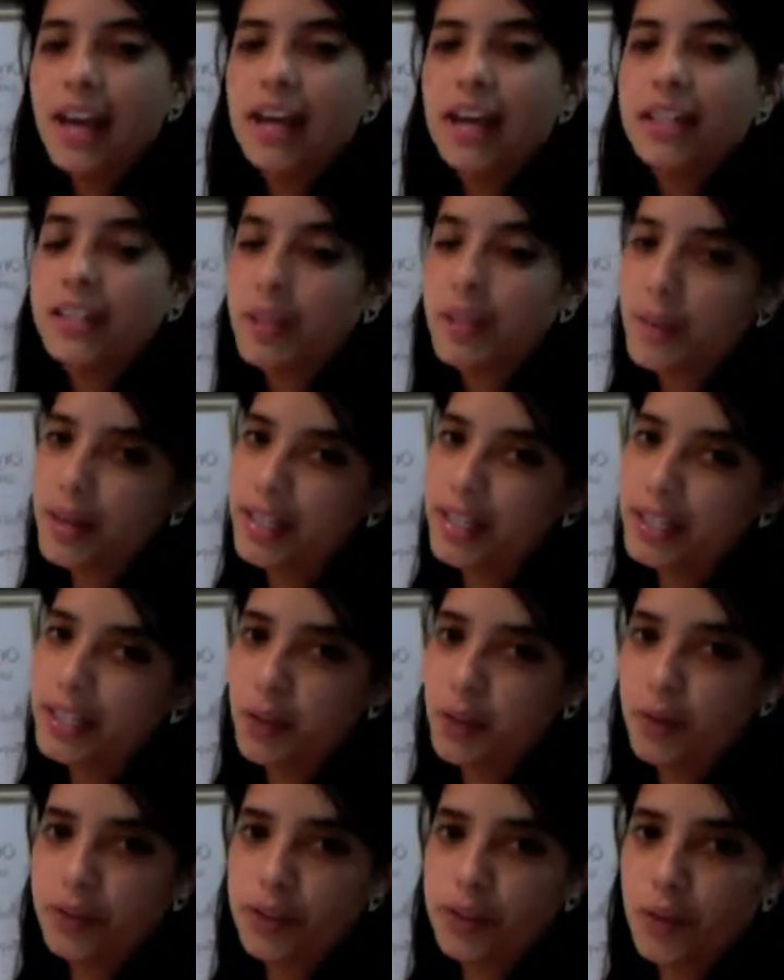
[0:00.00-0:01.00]
Subway is
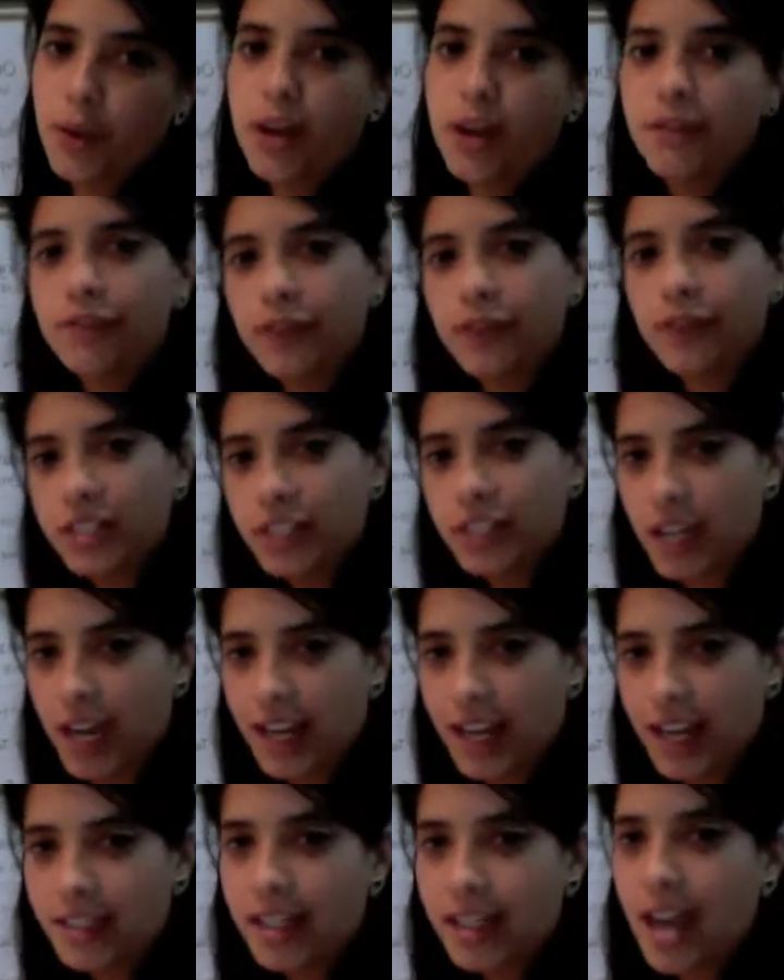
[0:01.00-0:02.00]
also a
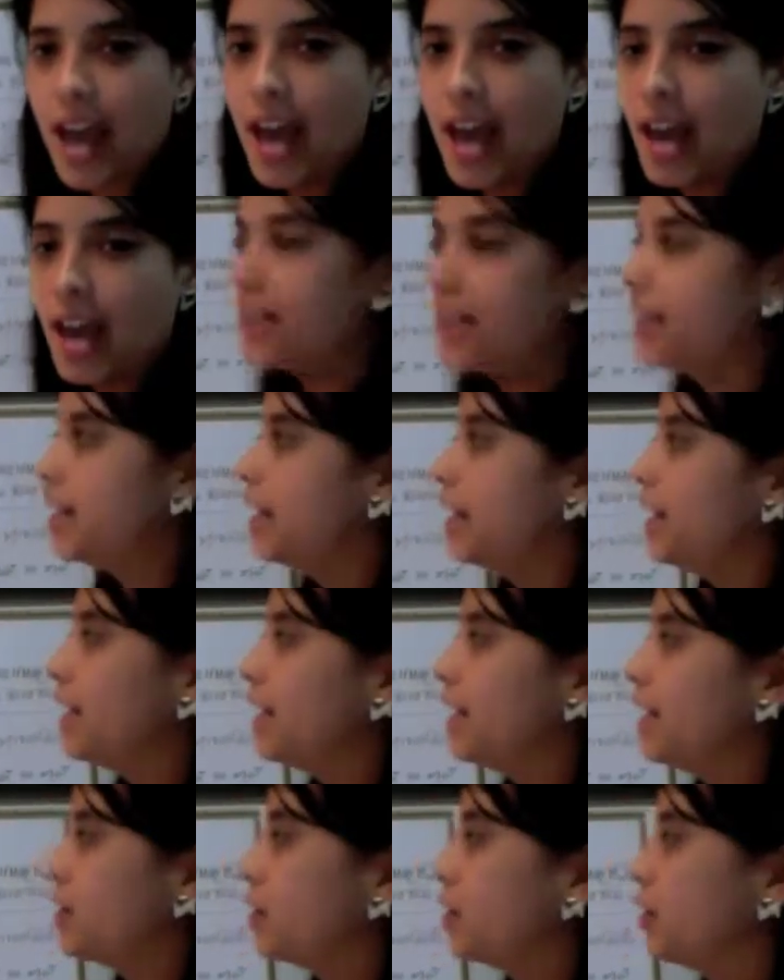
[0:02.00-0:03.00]
franchise, and it
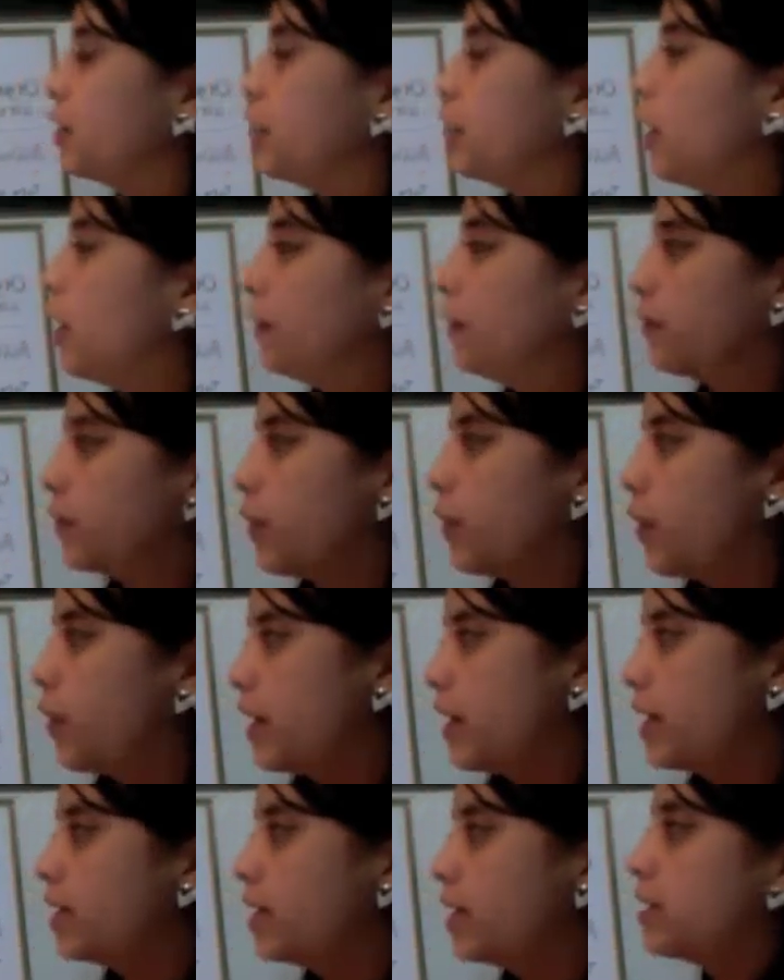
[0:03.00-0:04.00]
should, of
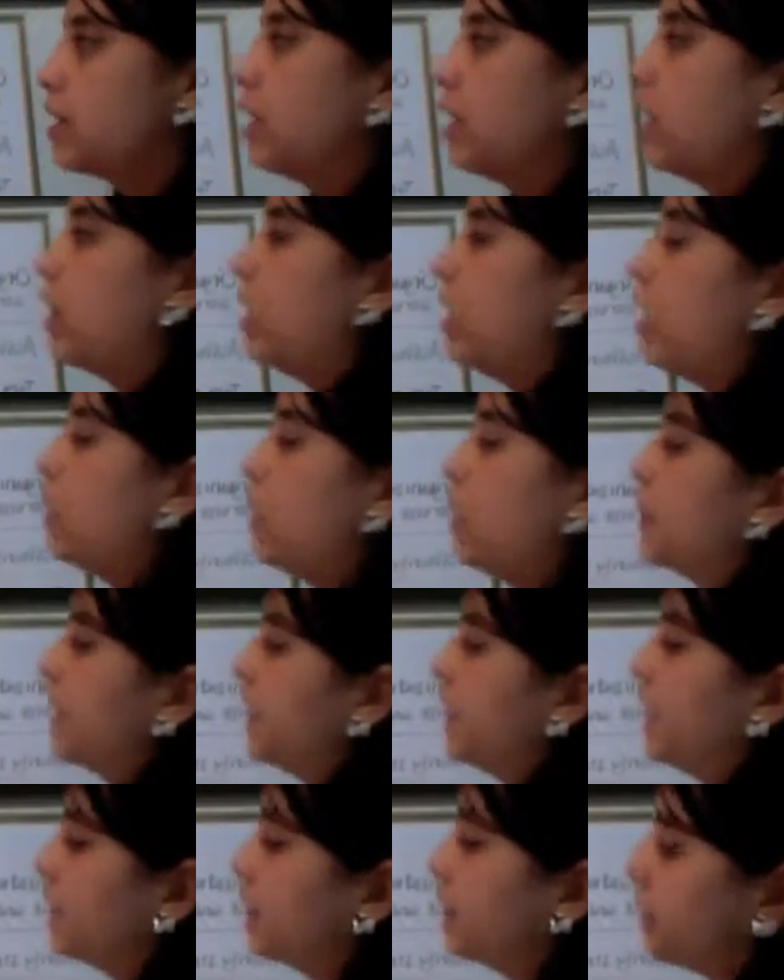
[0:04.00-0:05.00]
course, meet